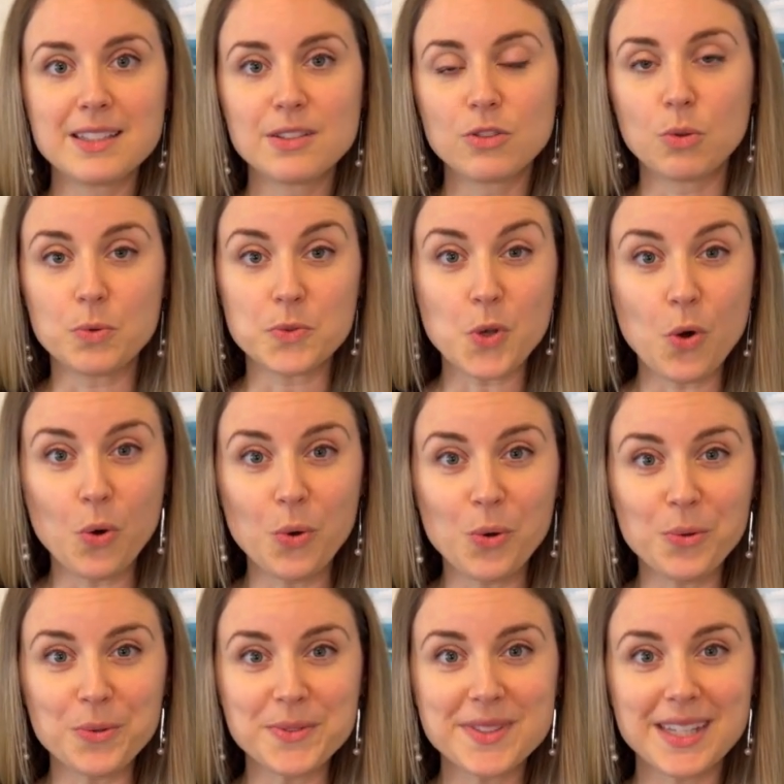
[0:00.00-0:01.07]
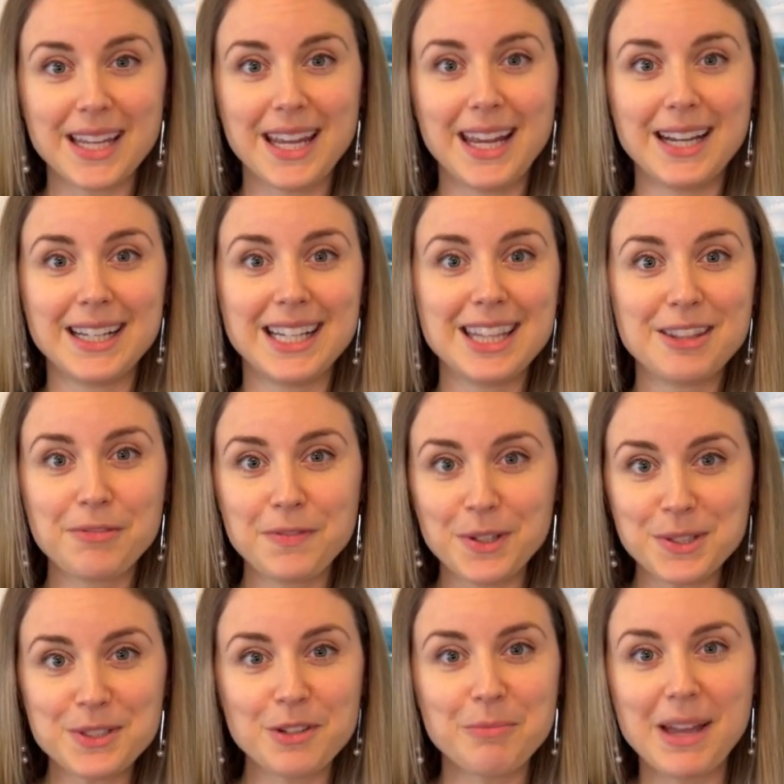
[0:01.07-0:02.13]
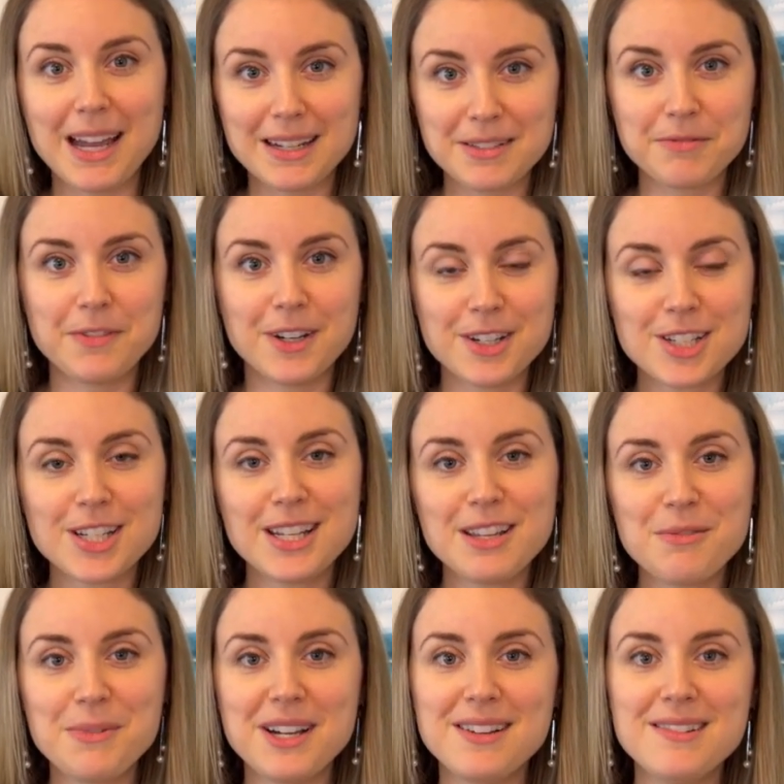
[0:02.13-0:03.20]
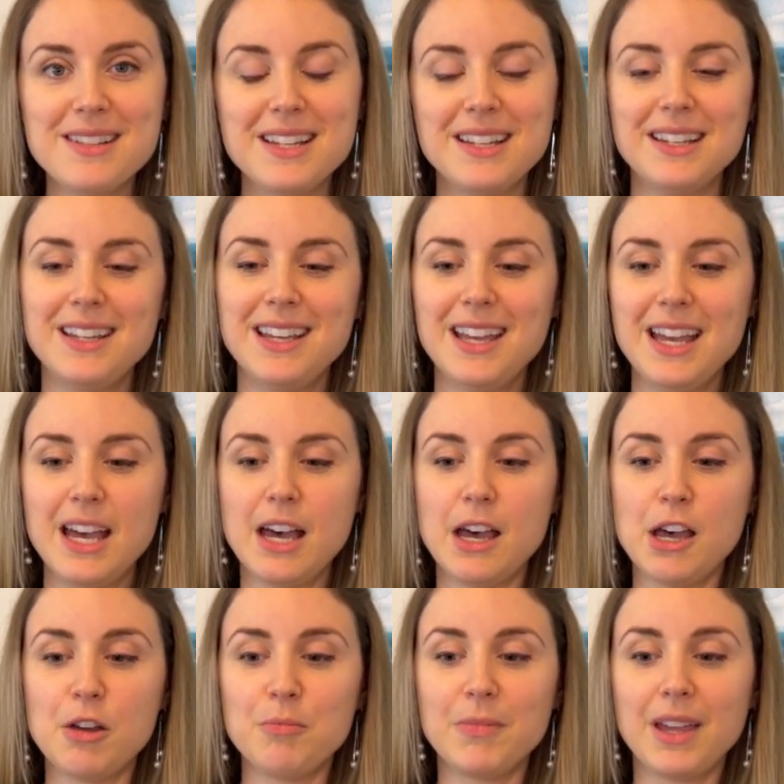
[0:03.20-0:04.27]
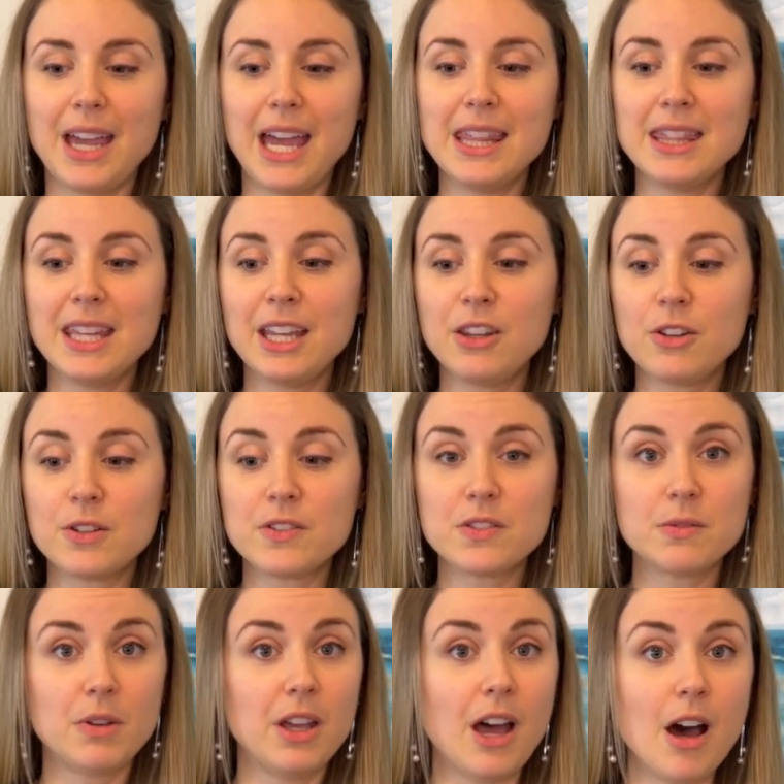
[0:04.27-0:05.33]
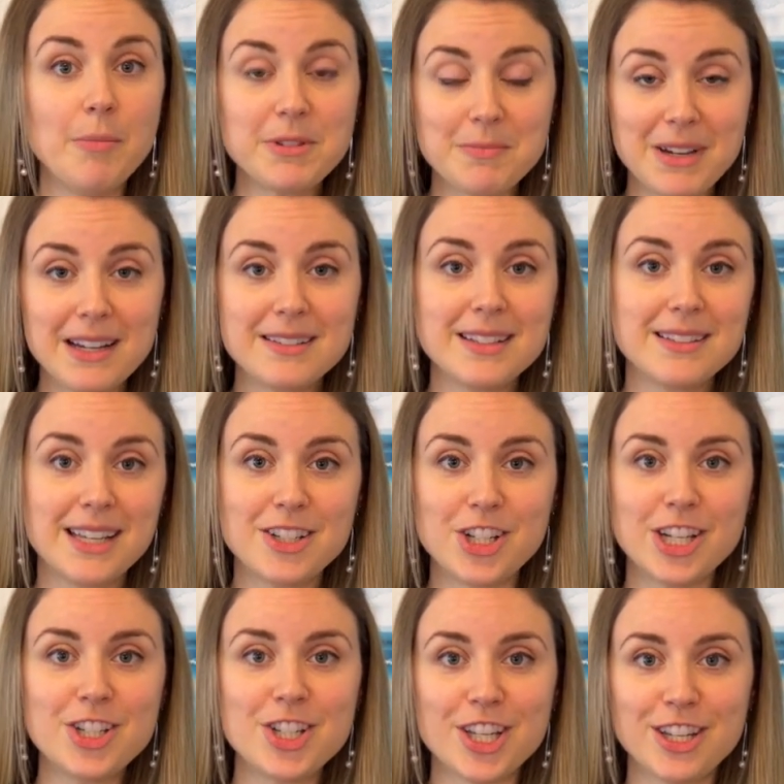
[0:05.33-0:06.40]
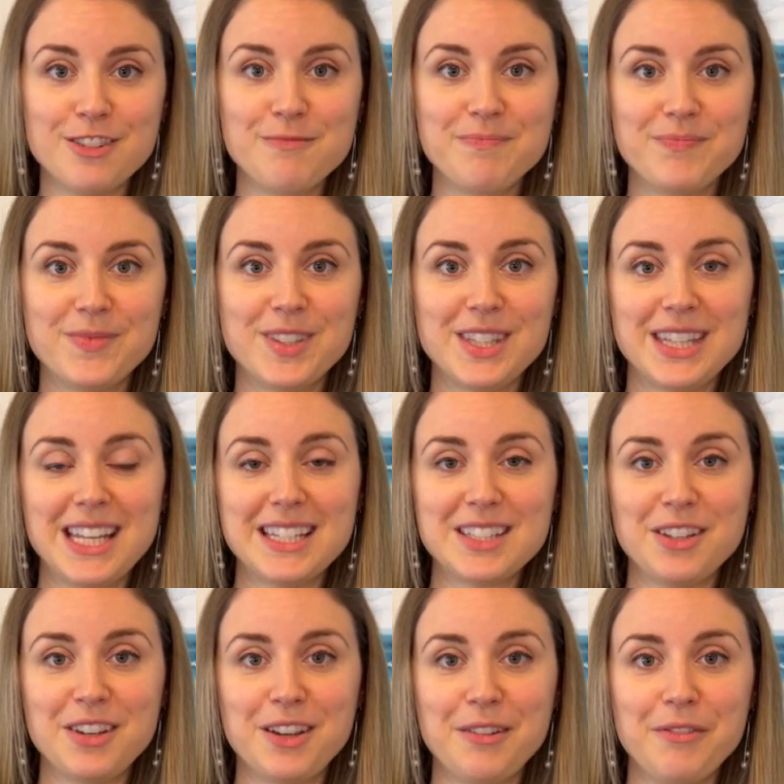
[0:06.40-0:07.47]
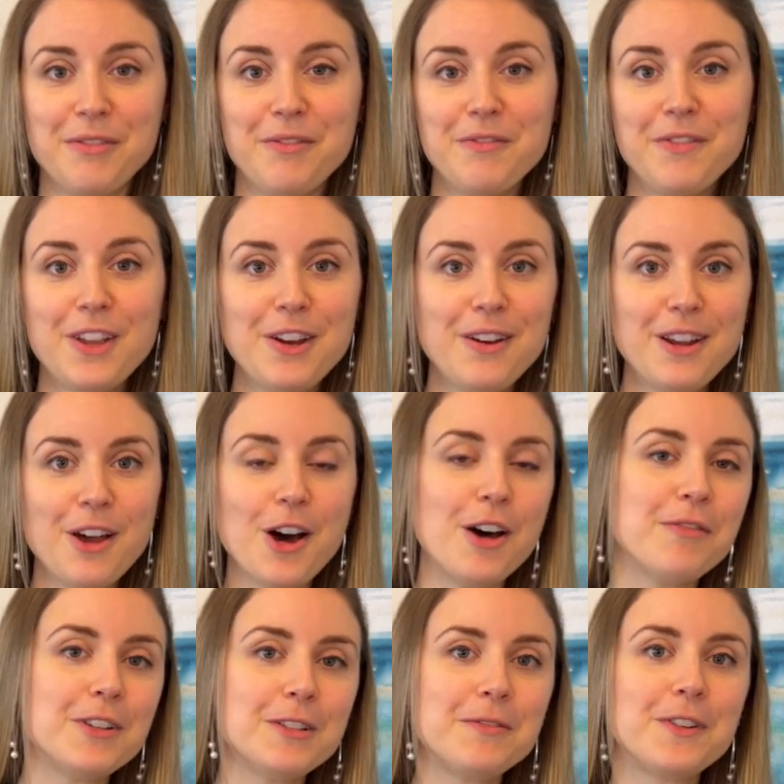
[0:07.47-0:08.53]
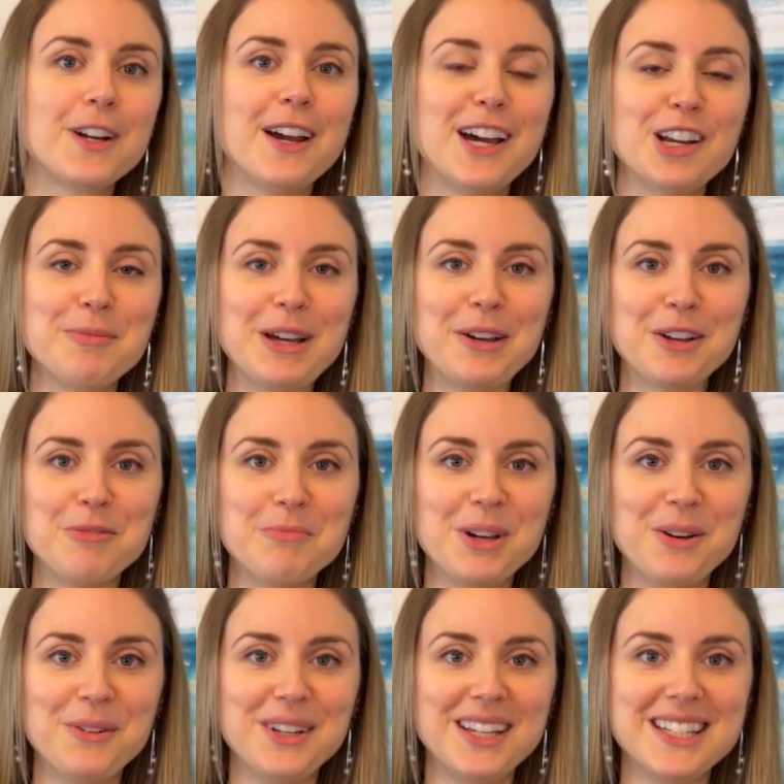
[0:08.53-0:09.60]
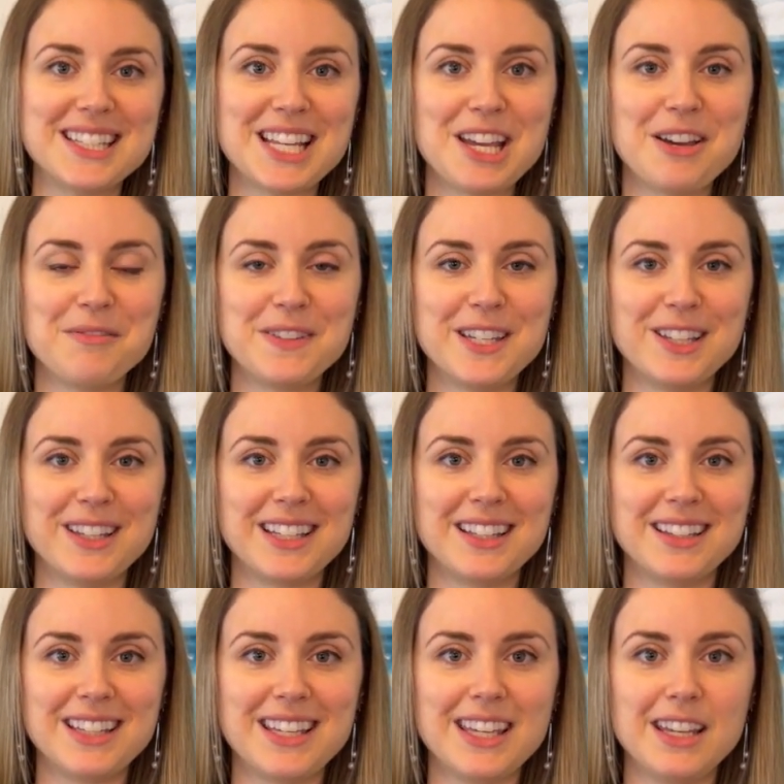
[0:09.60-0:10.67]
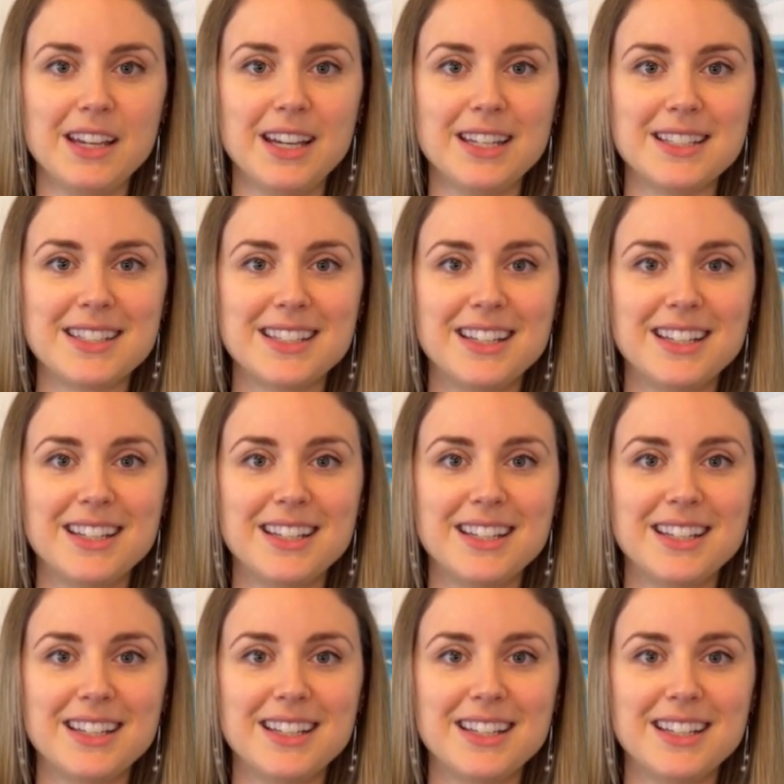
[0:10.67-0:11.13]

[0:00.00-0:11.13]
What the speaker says: those holes and get the filter back to functioning well. And then there's optimizing digestion. That's a very often forgot about component of healing a leaky gut.